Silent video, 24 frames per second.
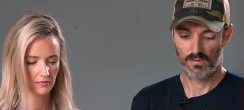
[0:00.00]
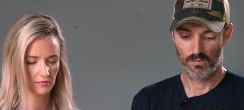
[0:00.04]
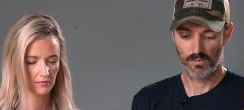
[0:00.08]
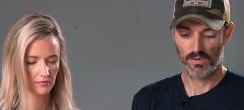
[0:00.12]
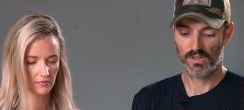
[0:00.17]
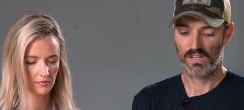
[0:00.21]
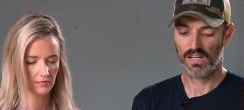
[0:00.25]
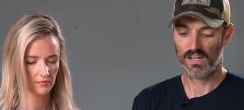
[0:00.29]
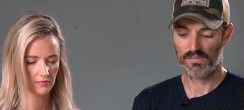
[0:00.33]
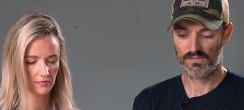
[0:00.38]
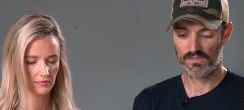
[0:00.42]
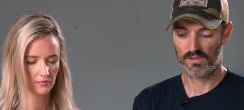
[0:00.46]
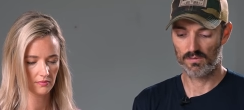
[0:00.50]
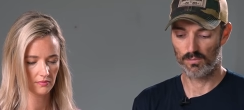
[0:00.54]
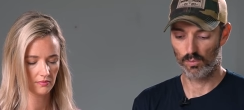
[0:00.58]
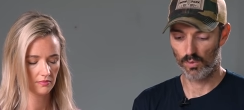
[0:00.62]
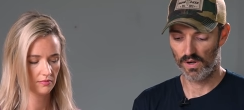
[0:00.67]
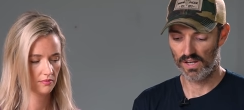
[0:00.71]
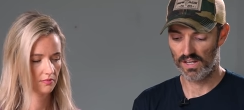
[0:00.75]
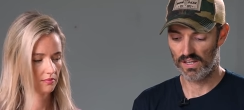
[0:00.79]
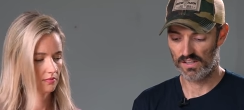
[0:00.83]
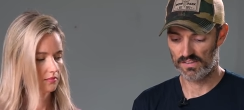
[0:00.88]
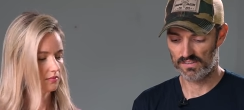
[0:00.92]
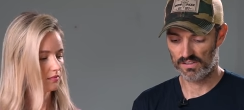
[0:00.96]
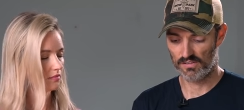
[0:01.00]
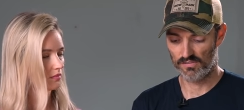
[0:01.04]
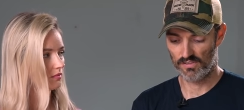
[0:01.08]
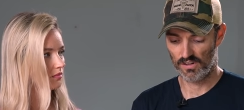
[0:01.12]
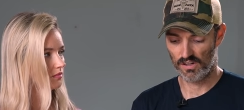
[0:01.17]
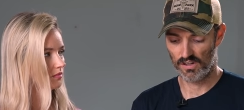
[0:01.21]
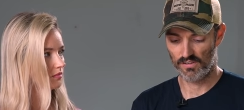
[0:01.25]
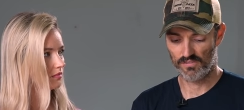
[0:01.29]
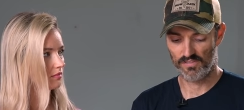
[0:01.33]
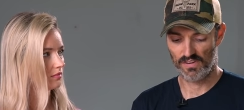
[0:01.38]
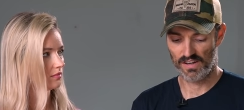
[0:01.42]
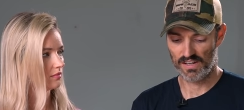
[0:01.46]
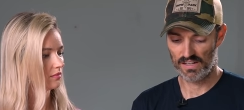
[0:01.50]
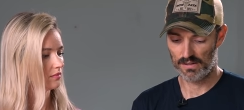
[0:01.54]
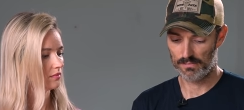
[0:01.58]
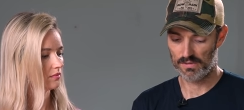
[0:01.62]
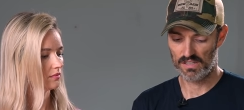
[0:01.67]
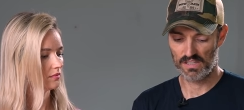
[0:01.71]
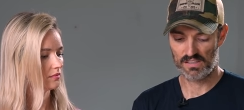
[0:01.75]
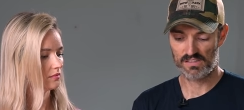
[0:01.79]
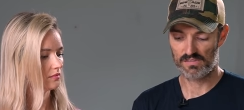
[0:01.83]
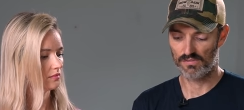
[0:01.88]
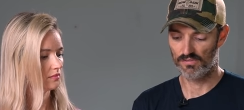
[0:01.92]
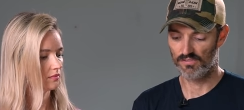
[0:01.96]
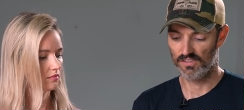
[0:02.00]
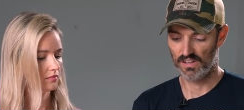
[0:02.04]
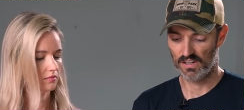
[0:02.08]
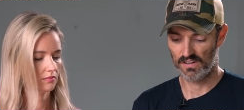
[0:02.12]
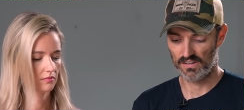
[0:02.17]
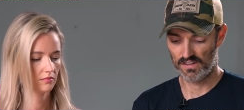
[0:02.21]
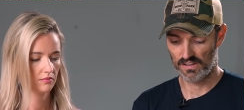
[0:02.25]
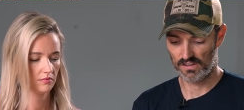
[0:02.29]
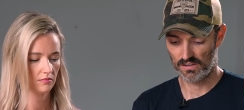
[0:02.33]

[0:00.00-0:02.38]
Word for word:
Speaker 1: We'd have to weigh it to verify it. I mean, it's very